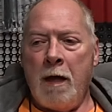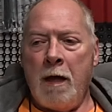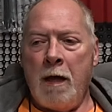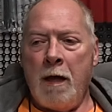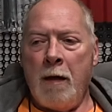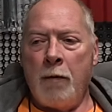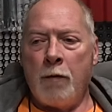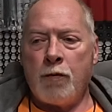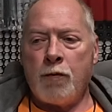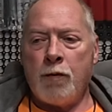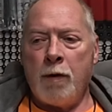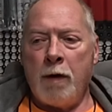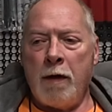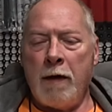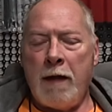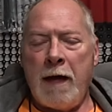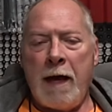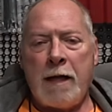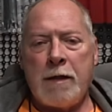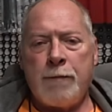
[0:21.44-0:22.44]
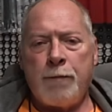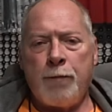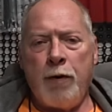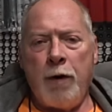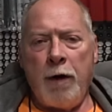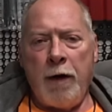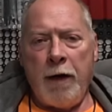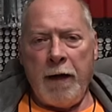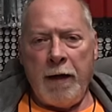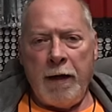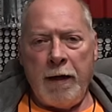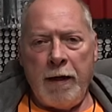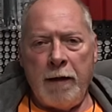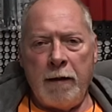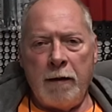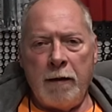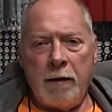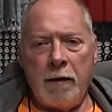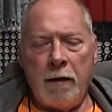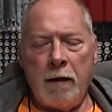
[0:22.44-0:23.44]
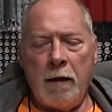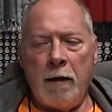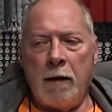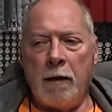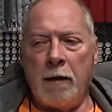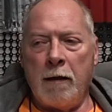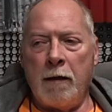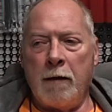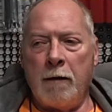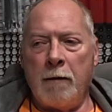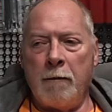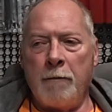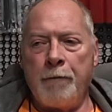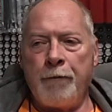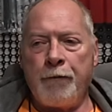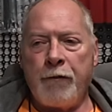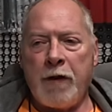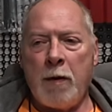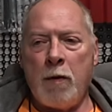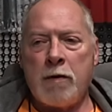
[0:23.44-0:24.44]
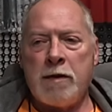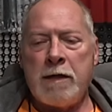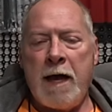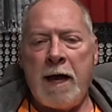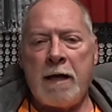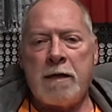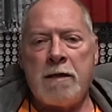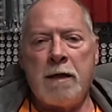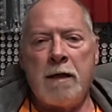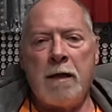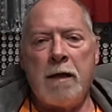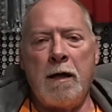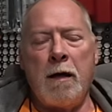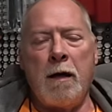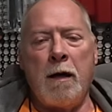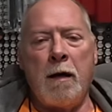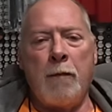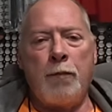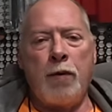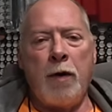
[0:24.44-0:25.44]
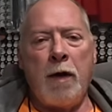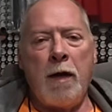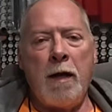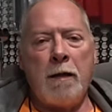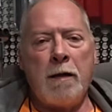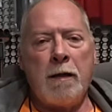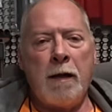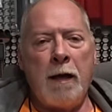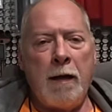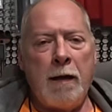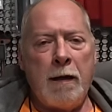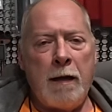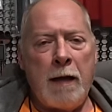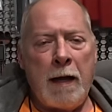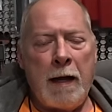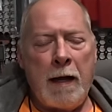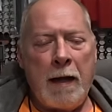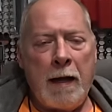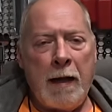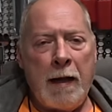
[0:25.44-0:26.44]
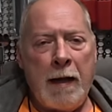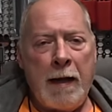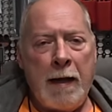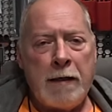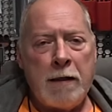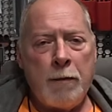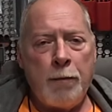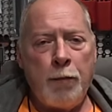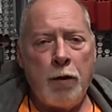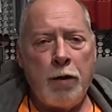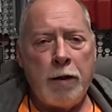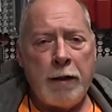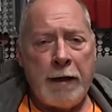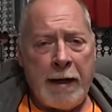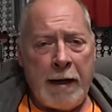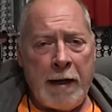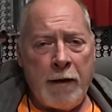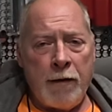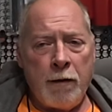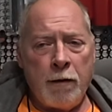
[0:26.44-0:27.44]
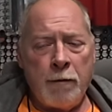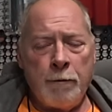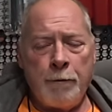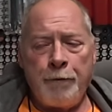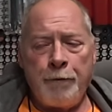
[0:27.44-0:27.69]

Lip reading: really nice printing it. It was actually a print that I had to put together.